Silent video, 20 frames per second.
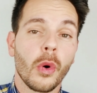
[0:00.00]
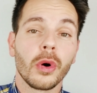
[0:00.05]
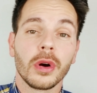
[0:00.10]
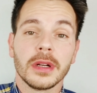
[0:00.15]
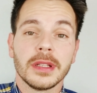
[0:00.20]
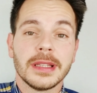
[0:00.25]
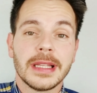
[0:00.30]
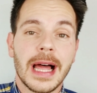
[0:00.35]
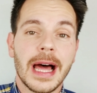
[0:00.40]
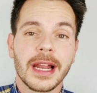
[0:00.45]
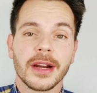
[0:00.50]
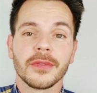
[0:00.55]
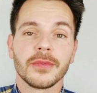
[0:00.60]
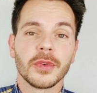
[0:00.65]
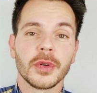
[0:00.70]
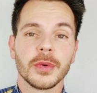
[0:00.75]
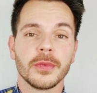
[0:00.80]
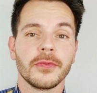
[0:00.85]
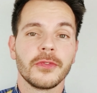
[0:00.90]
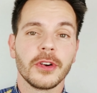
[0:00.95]
or a lot
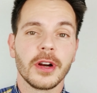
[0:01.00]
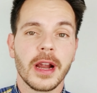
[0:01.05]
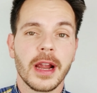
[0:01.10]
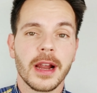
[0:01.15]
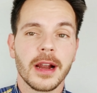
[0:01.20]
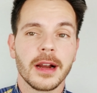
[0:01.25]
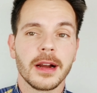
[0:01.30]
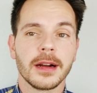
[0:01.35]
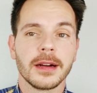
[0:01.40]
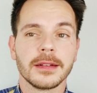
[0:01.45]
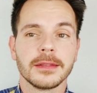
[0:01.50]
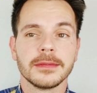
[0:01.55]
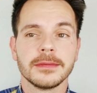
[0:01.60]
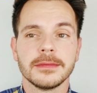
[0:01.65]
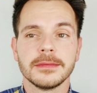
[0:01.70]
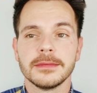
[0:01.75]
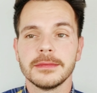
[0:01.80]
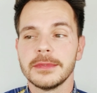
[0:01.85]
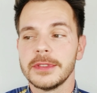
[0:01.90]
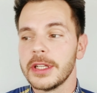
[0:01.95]
of room for error.
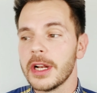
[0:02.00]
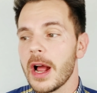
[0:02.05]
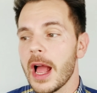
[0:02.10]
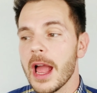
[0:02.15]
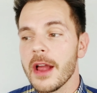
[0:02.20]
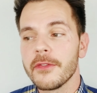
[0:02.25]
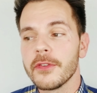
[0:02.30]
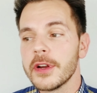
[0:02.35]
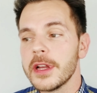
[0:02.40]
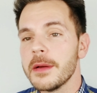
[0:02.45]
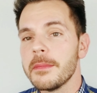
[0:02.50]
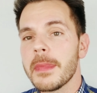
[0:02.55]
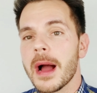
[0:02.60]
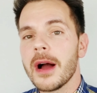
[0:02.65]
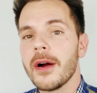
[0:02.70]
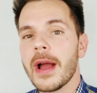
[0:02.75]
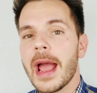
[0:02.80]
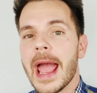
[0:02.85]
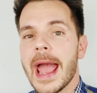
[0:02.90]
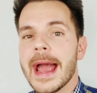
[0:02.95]
You know, every
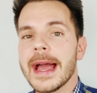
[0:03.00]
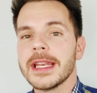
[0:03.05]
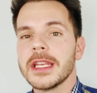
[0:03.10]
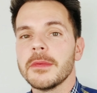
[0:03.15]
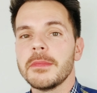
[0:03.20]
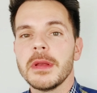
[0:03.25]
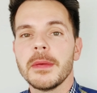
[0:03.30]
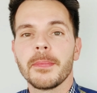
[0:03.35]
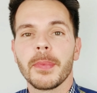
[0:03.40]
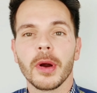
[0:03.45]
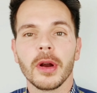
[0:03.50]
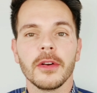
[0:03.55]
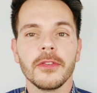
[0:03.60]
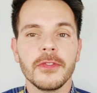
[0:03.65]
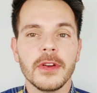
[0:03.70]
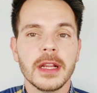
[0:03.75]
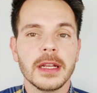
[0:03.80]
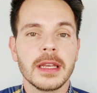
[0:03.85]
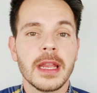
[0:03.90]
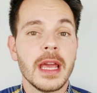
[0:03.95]
amount had to be
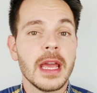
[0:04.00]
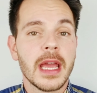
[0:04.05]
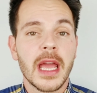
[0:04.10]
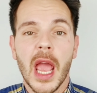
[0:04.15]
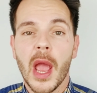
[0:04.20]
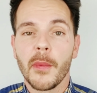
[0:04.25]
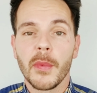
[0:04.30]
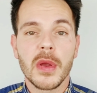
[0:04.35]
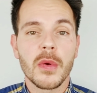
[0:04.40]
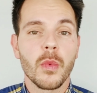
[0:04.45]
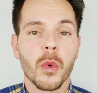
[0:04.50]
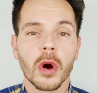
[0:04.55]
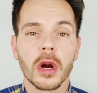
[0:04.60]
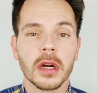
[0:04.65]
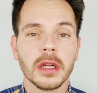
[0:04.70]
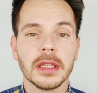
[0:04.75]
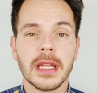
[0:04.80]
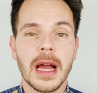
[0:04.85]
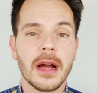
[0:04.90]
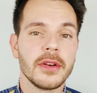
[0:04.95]
perfect and we
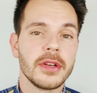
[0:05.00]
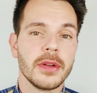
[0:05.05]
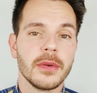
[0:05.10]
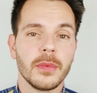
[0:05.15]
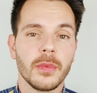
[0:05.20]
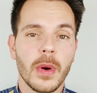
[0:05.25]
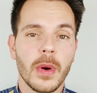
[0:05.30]
weren't allowed to